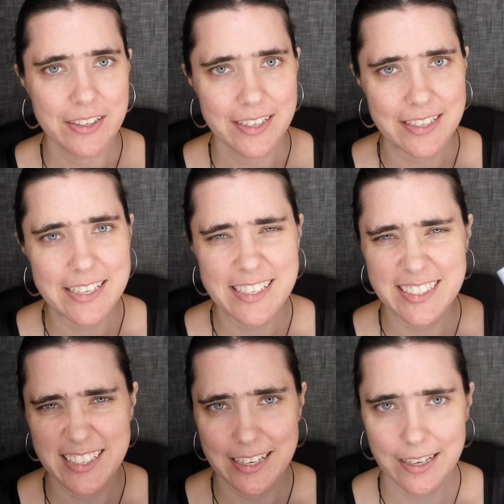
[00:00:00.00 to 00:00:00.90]
They're not
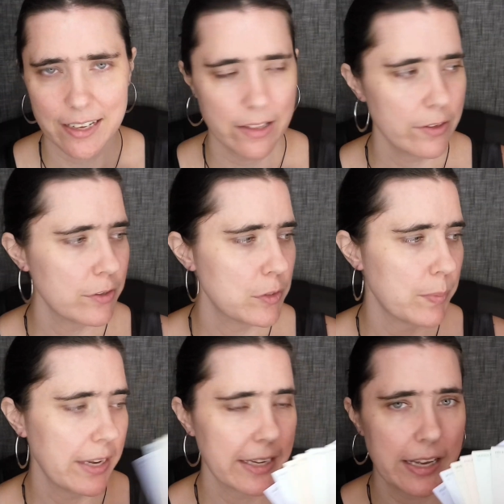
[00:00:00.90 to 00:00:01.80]
the exact
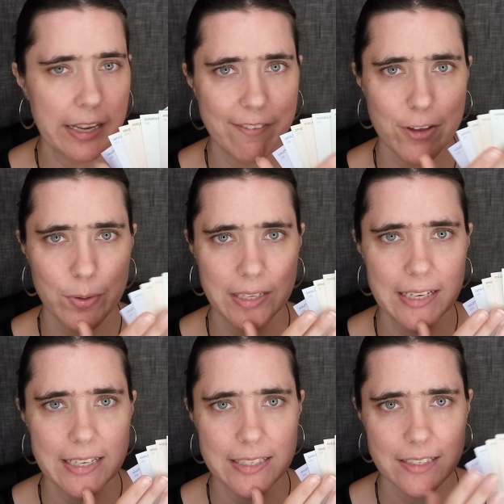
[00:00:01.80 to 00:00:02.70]
colors, but I can give you
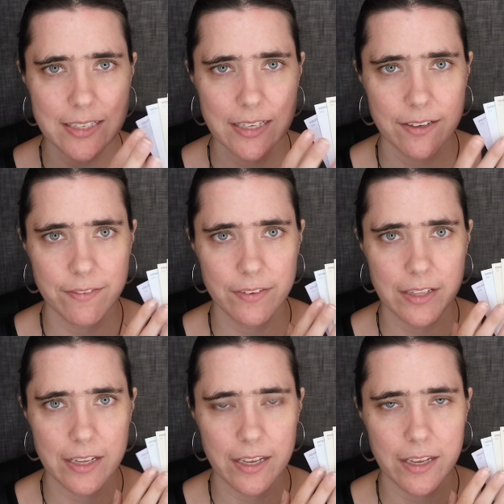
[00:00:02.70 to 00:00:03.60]
a list of
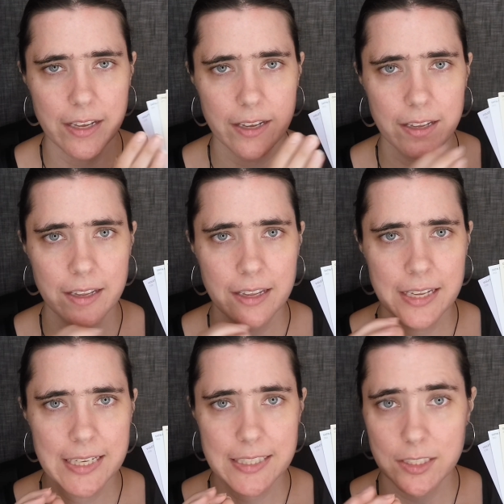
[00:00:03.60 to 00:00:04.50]
the
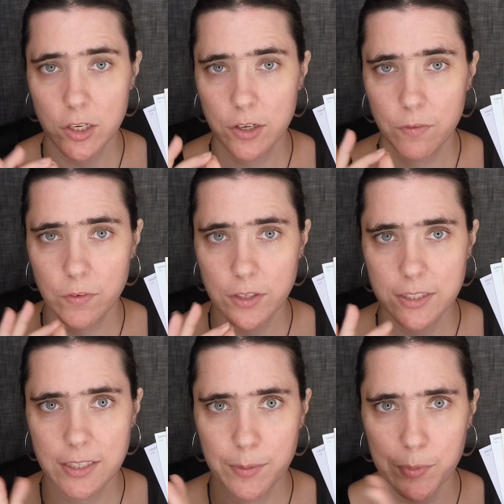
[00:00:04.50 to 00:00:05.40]

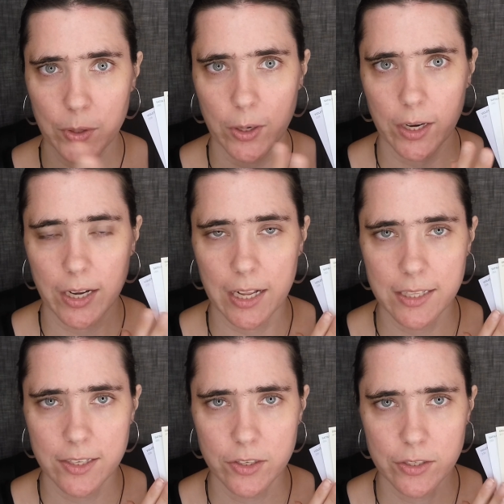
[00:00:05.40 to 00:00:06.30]
soft summer
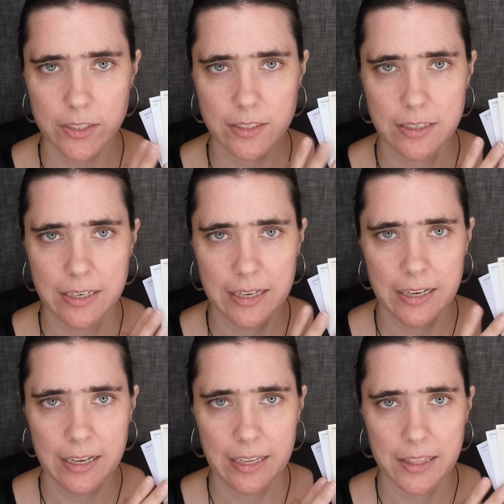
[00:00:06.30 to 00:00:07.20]
colors
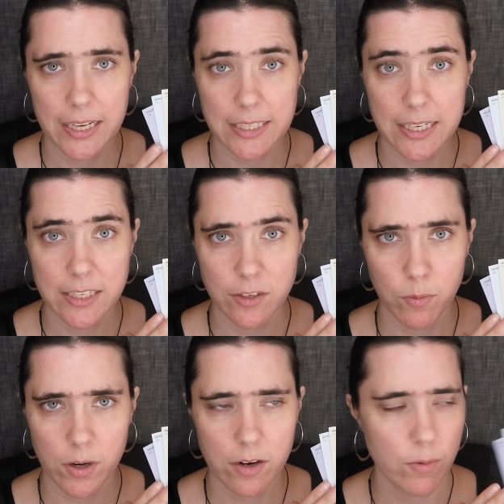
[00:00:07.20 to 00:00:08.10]
that tend
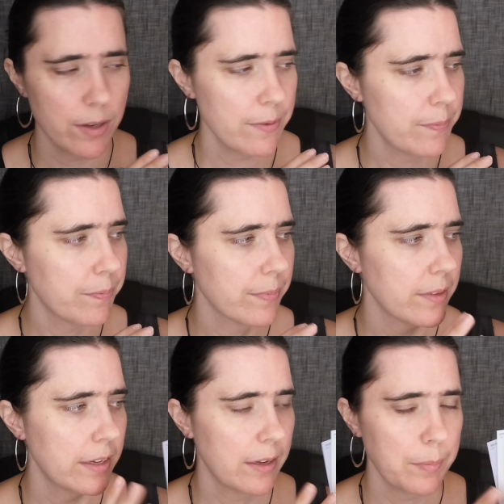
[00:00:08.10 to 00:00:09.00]
to work well
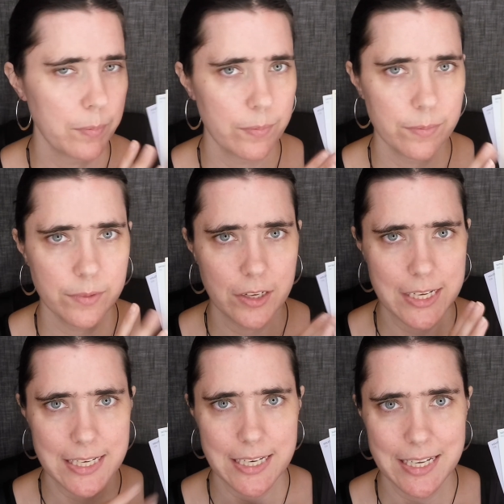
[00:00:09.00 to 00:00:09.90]

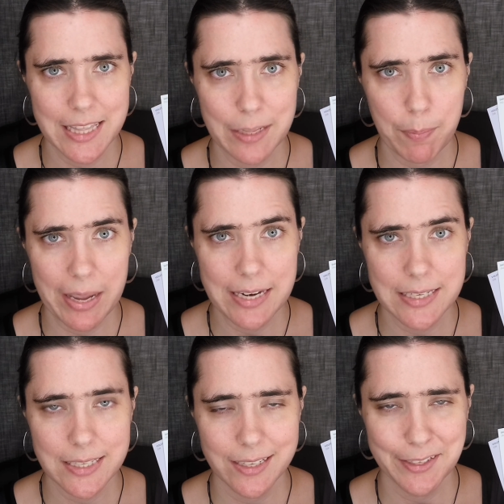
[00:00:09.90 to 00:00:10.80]
on the
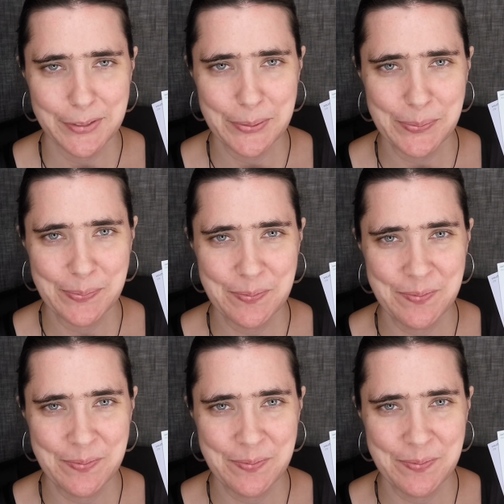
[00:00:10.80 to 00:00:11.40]
paint aisle.